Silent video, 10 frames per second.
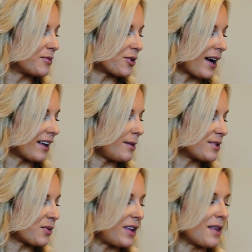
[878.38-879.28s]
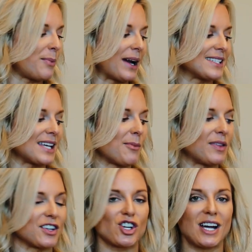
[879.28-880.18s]
directly between the bicep
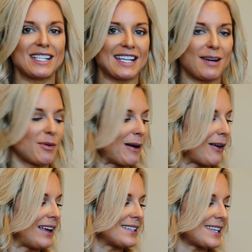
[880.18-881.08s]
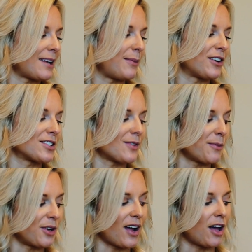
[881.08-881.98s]
and the tricep, about 8 centimeters
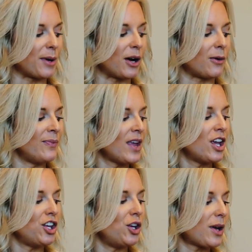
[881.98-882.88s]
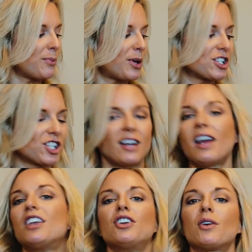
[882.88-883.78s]
from your elbow. You can push on
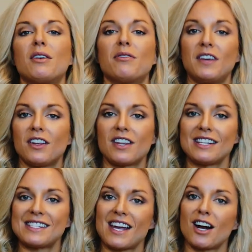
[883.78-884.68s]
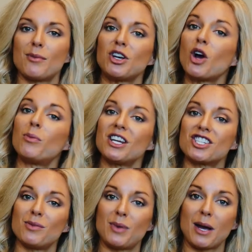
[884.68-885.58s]
it and you can feel that it's there, but nobody
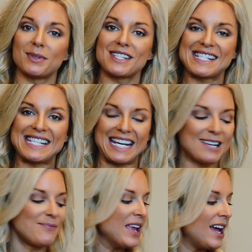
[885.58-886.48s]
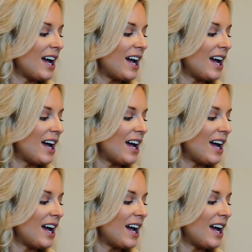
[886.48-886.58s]
should be able to see it.